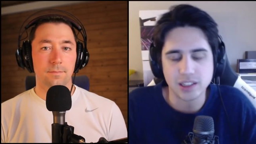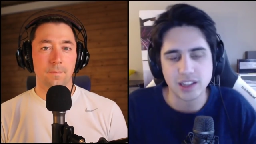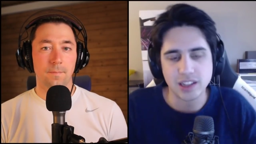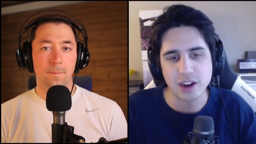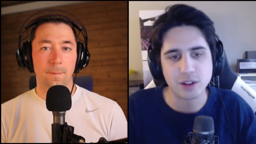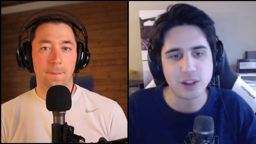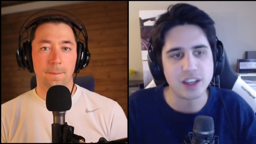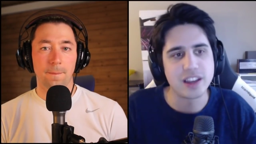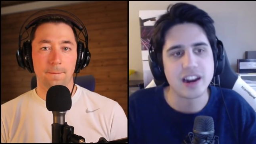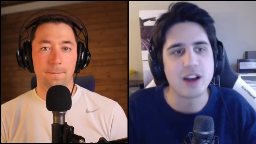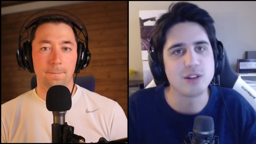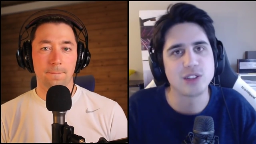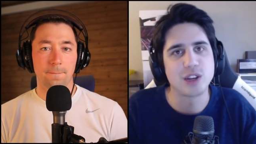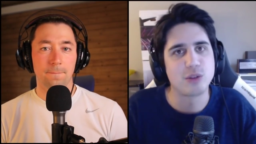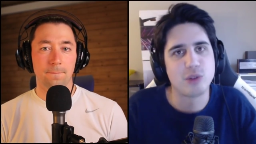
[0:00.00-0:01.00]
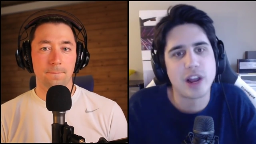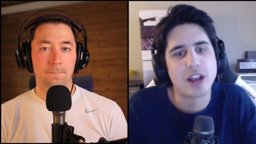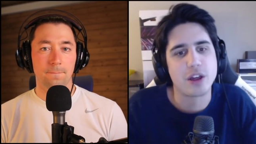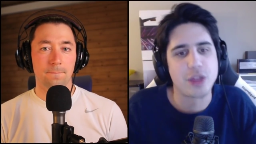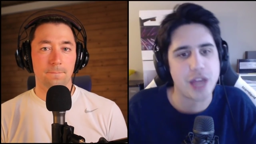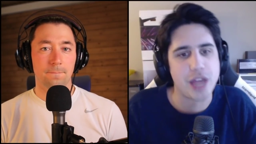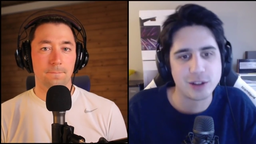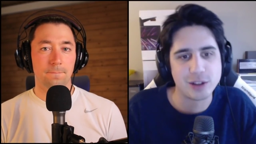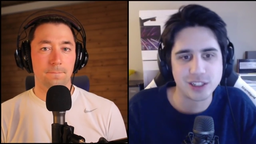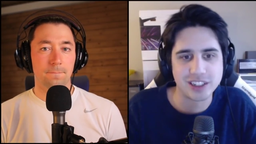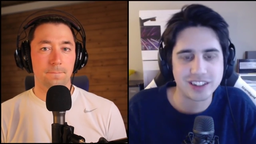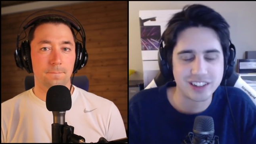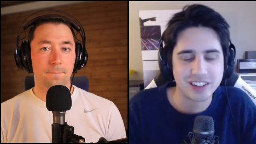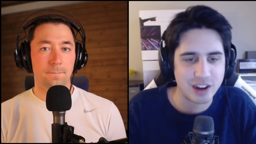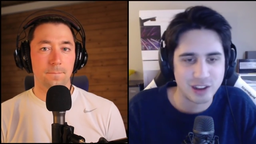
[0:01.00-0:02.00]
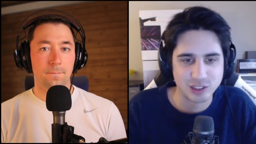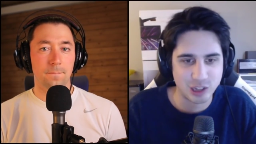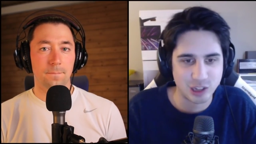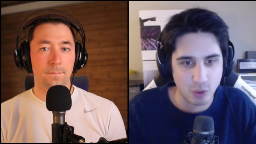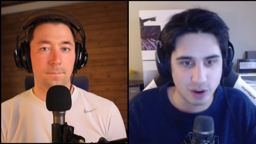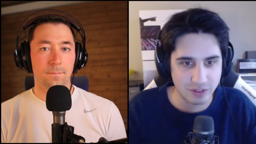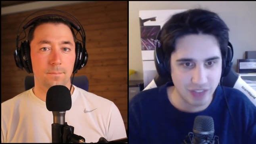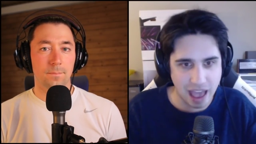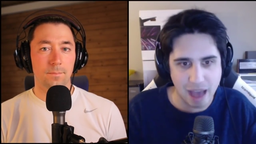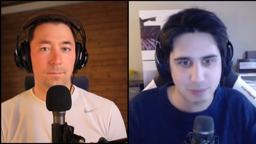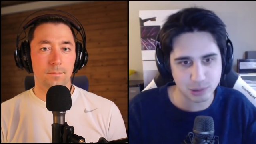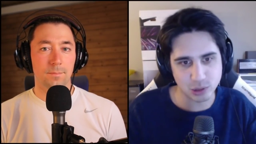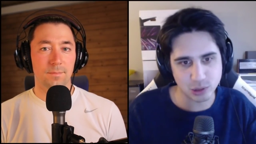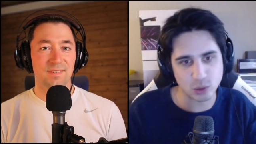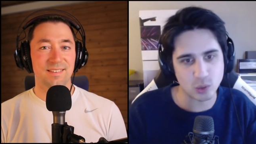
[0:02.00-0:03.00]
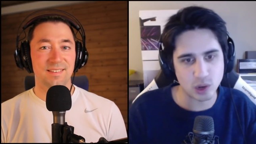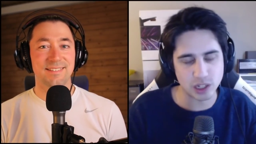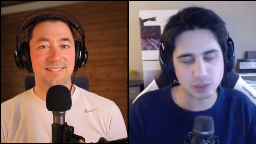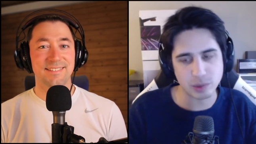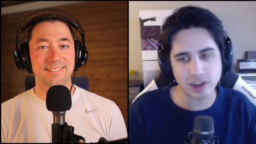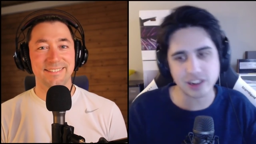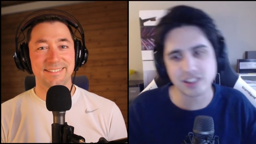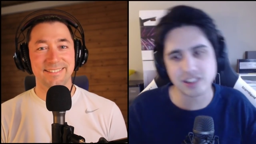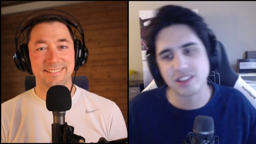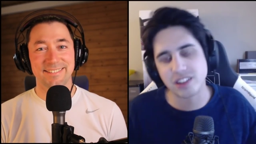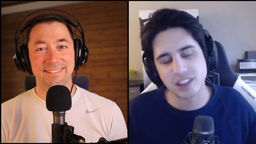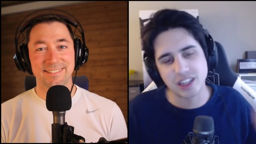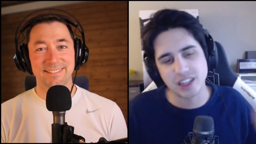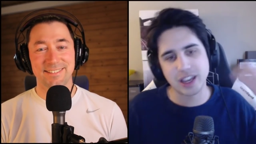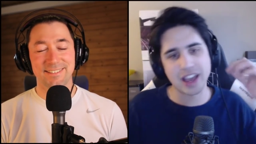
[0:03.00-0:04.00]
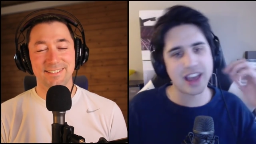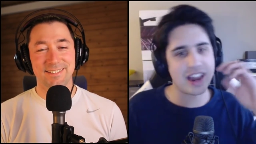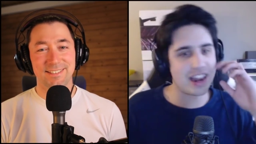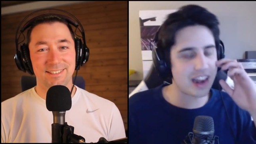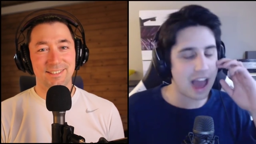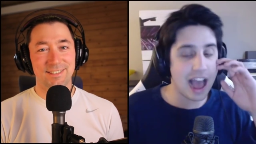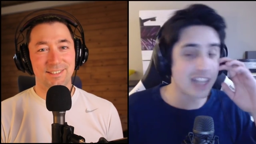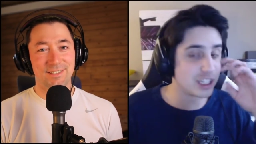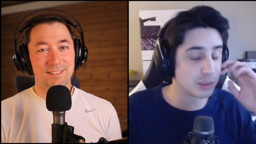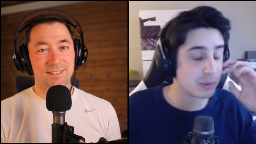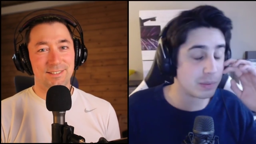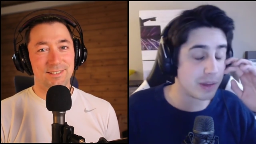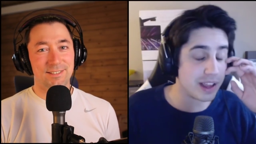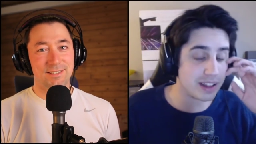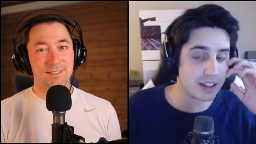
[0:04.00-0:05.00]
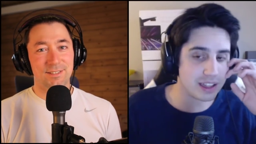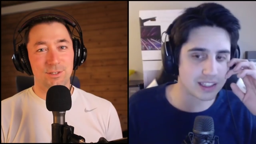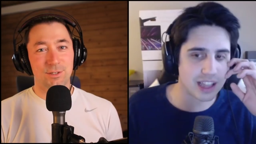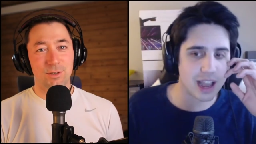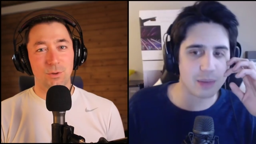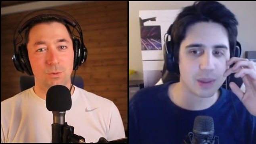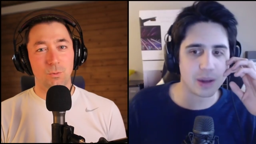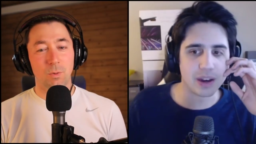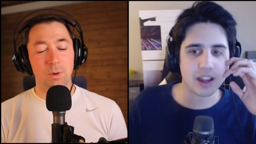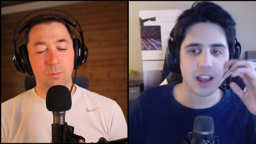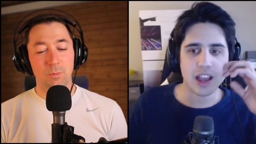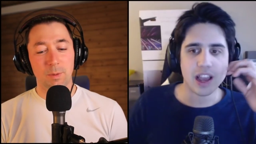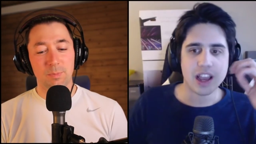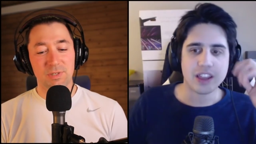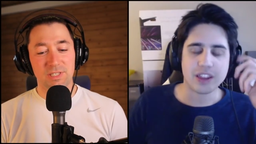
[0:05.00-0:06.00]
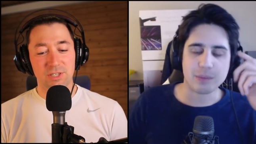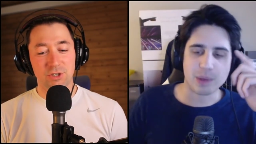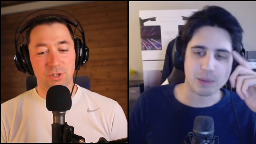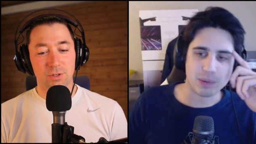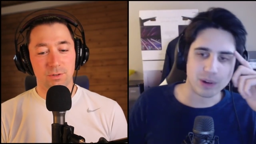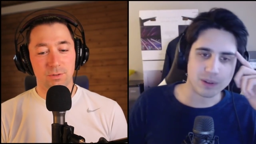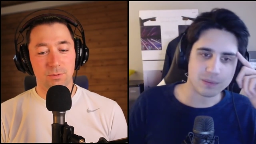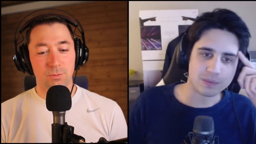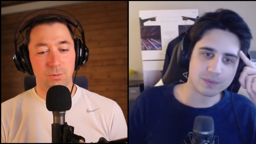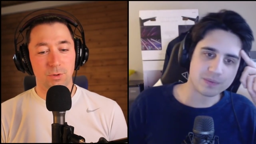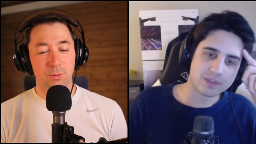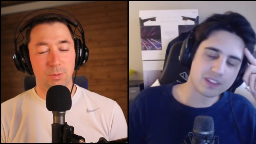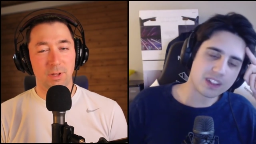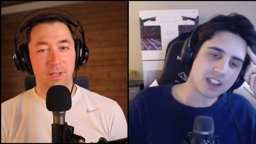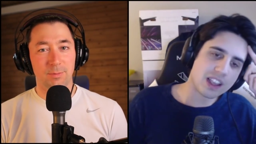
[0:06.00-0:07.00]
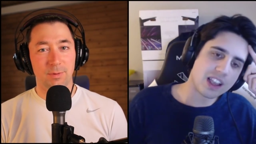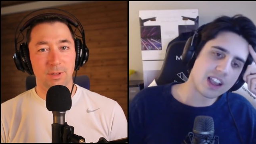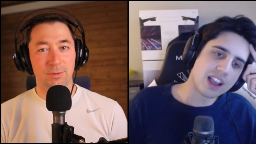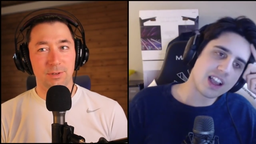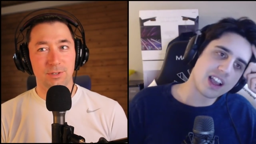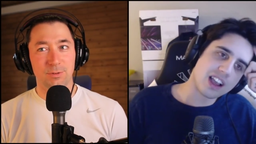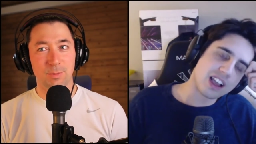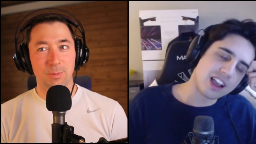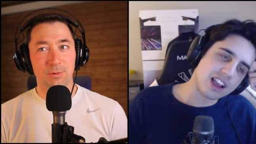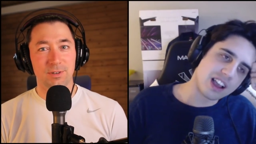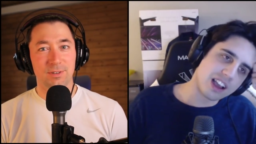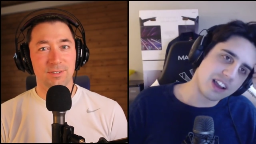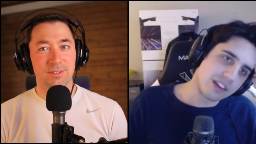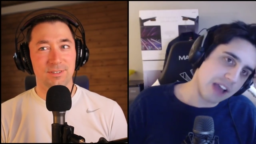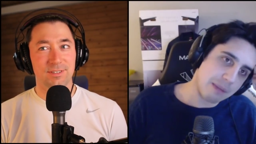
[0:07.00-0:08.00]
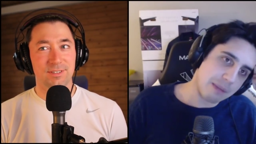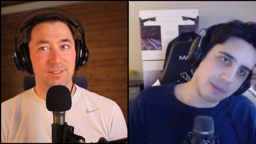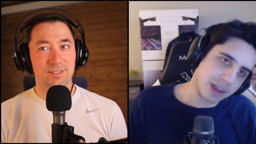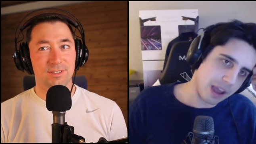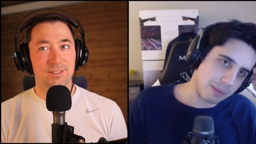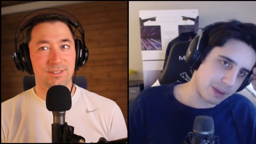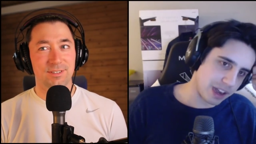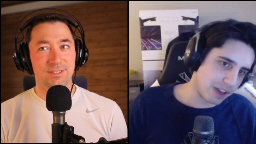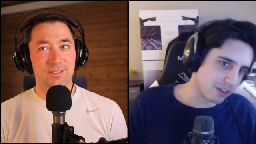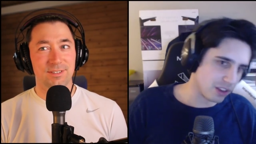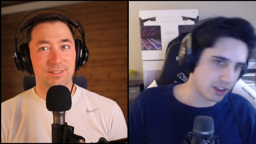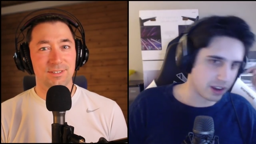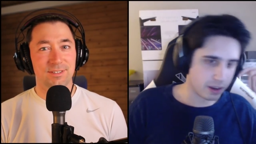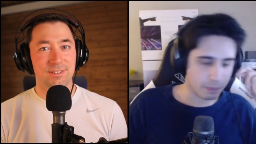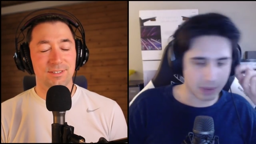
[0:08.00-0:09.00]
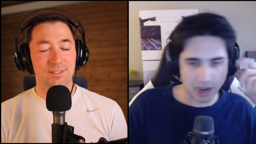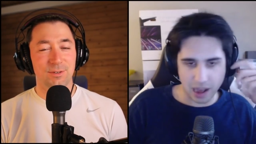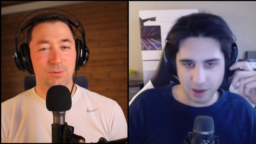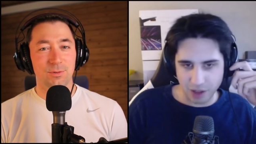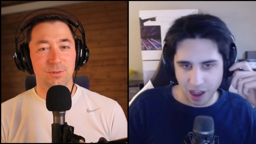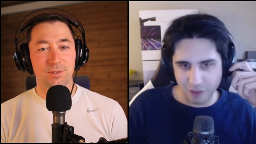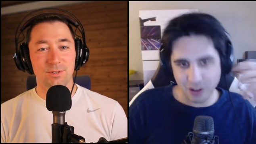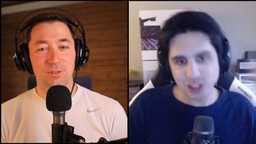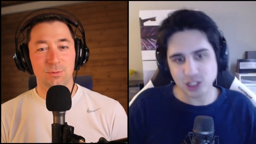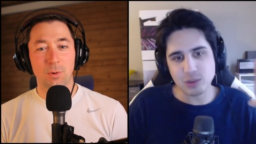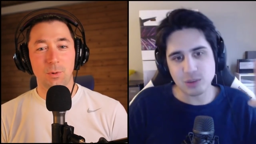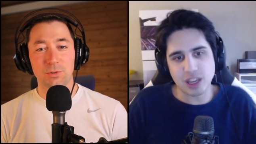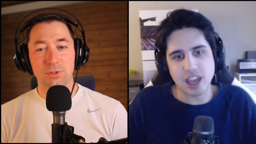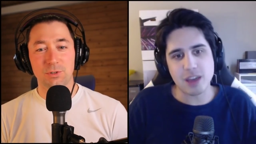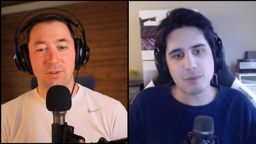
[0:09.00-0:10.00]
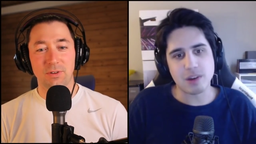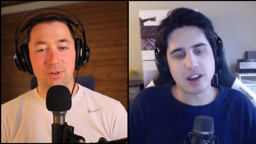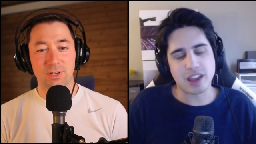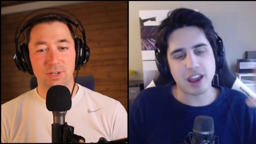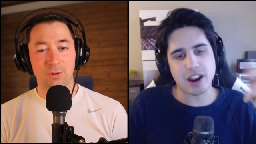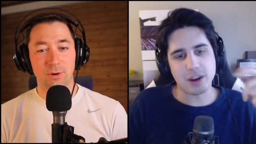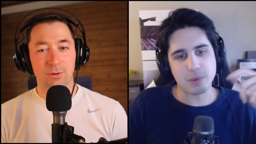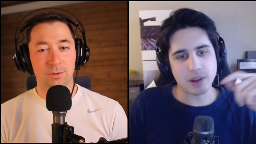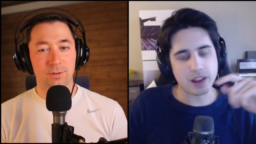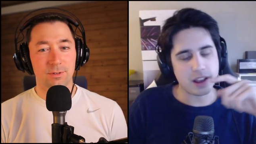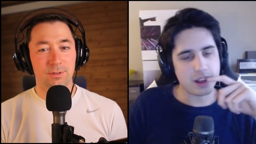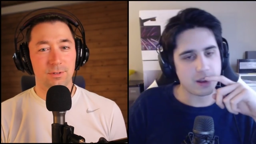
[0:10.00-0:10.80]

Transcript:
Speaker 1: in the entire league, and I was like rank a thousand. You know, I was like one of the absolute worst players in the league, and I just been playing less time. What, than, what
Speaker 2: position people. were you playing, by the way? Do you remember?
Speaker 1: I play, I played everything, but I, I eventually became hero? a carry.